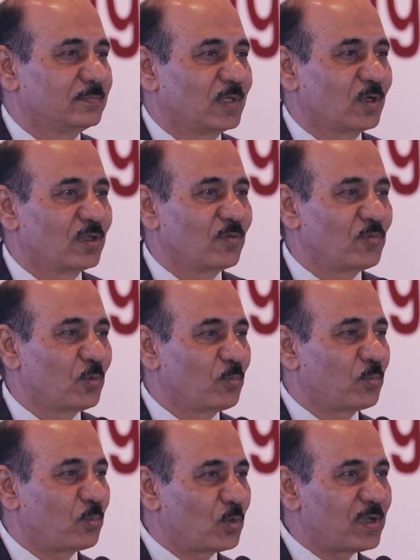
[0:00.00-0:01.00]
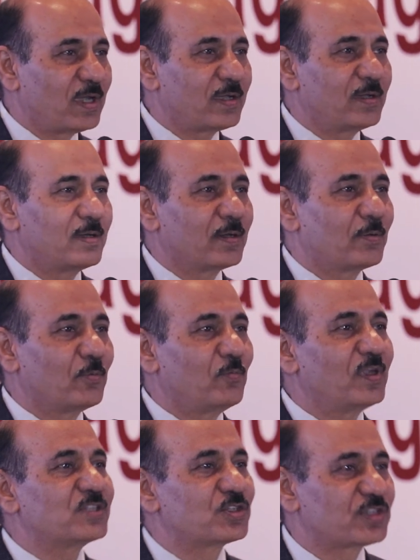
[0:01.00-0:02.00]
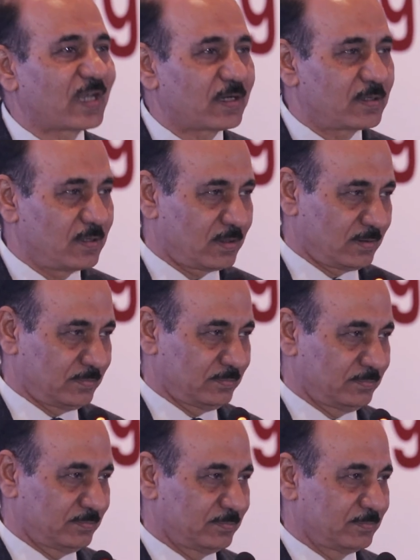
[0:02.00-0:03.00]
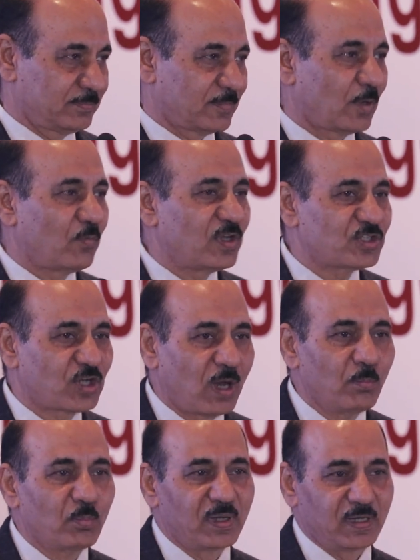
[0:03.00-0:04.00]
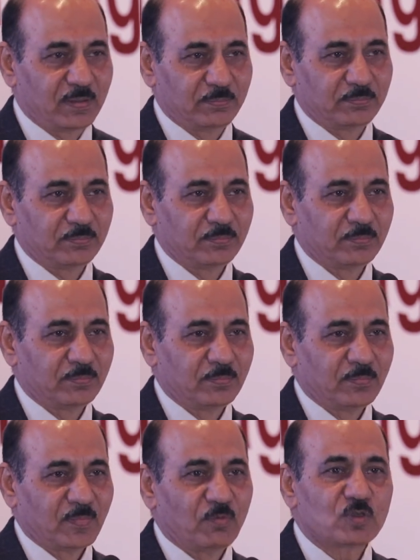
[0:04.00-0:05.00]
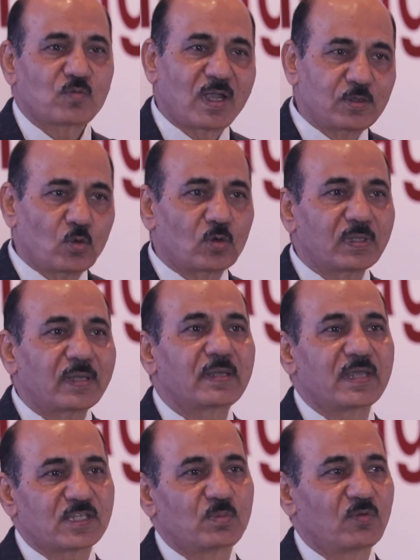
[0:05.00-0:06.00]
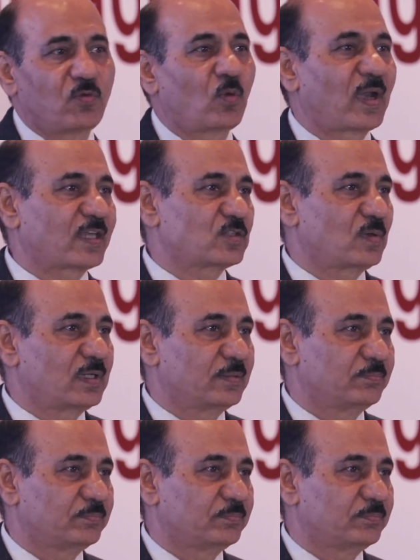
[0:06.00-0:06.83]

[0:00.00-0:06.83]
because if you put it, which sector, which company, which was not the case before actually.